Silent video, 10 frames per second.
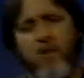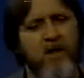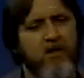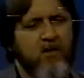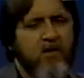So
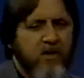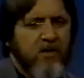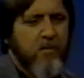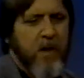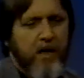this is a
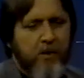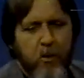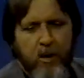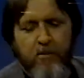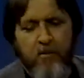systematic
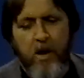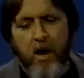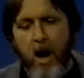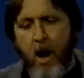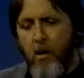point.
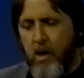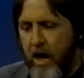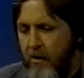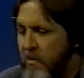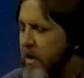
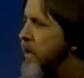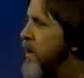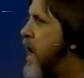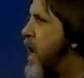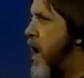Okay,
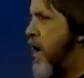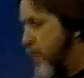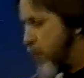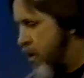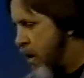now
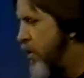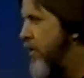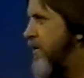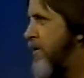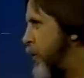we're
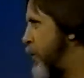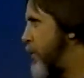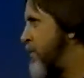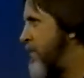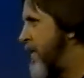on
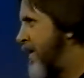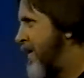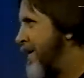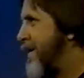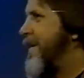to,
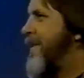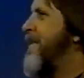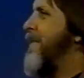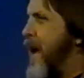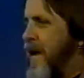
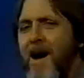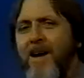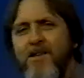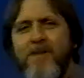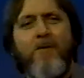thank
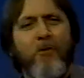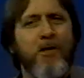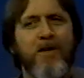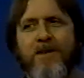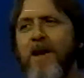God some of you are
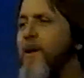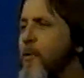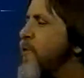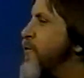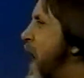going to say,
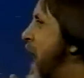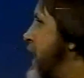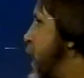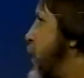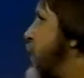we're
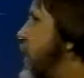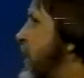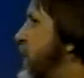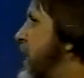finally on to one of